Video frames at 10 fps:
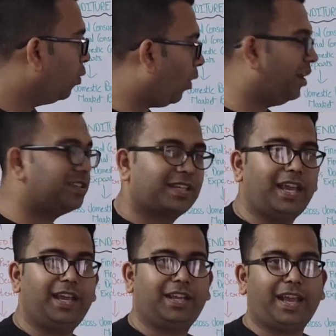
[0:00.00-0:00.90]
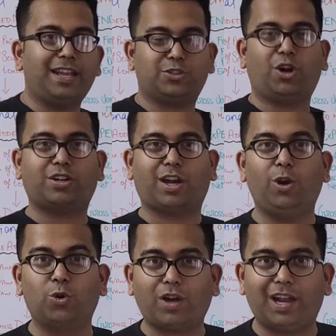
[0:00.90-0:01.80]
What is K? K is not
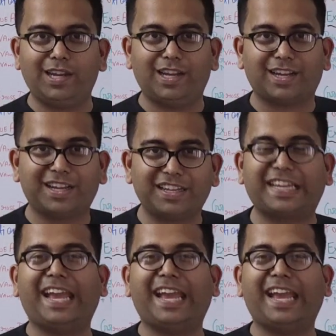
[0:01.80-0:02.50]
Kallu Kalia.